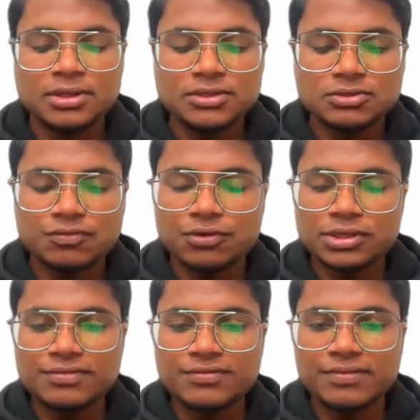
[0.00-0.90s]
So for
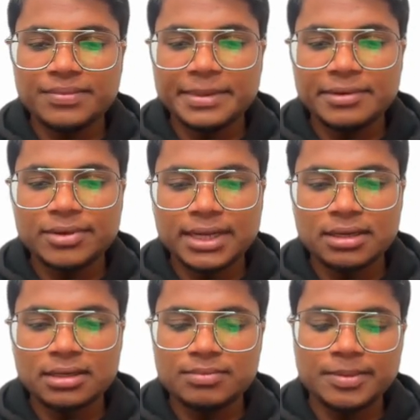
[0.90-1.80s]
that, what we will be doing,
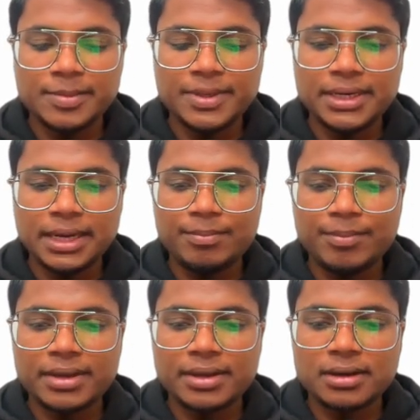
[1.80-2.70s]
we will be
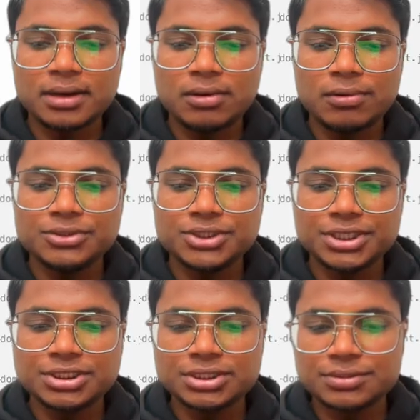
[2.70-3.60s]
making a on
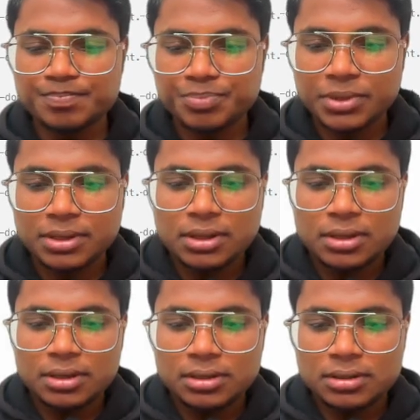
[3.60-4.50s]
change,
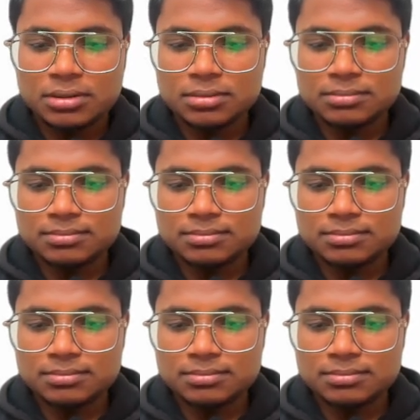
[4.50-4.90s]
uh,